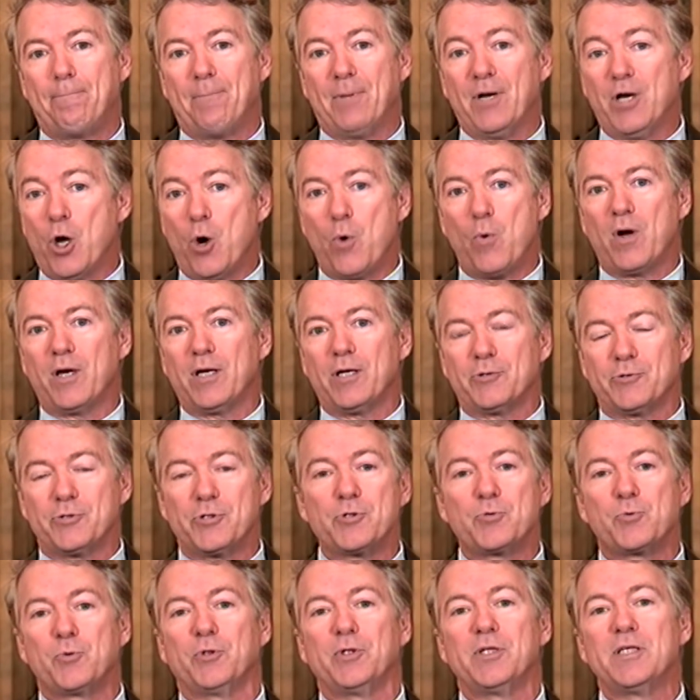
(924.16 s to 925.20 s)
but no one else
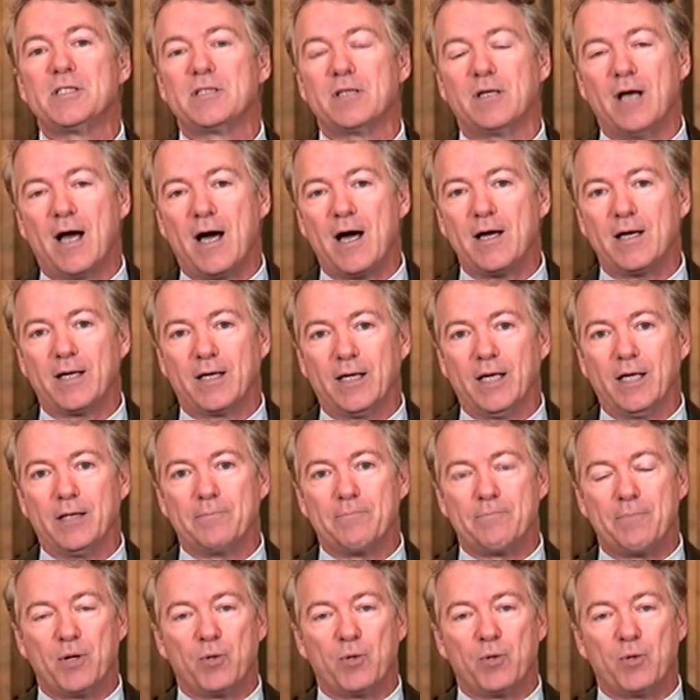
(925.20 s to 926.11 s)
is really denying it.